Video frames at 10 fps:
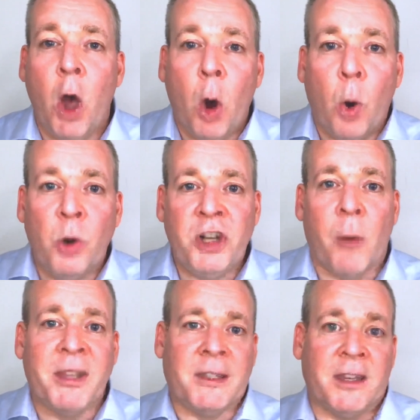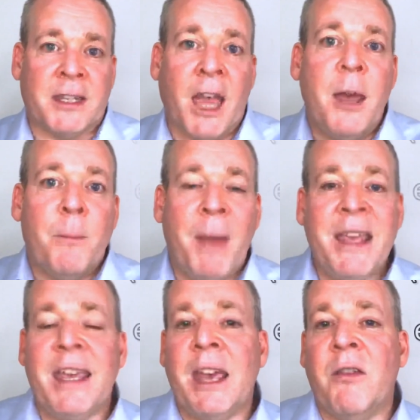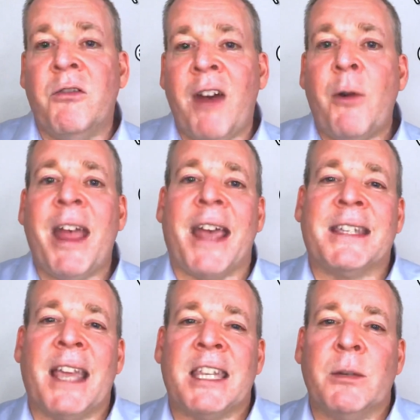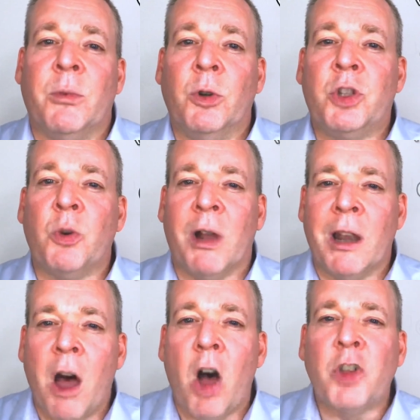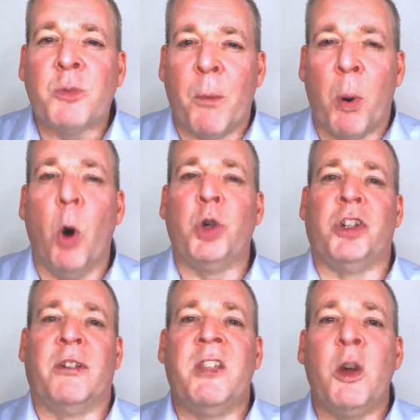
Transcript: audiometers, making it very accessible to a large proportion of the